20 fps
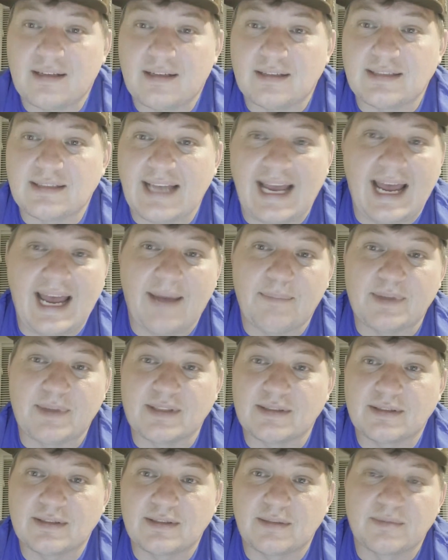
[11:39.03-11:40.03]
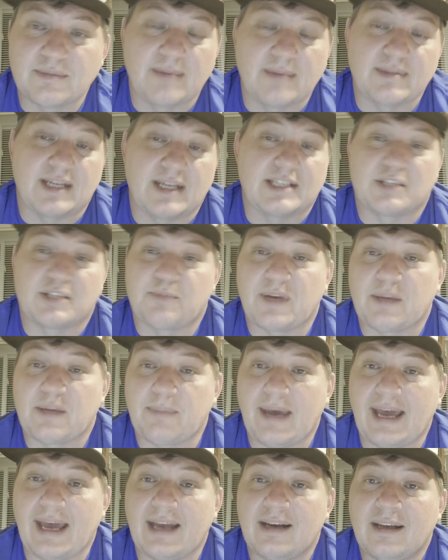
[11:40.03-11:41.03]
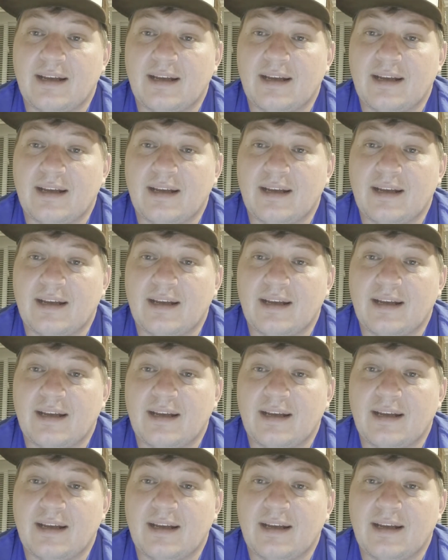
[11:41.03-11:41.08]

because that happens. Sometimes I just pick bad.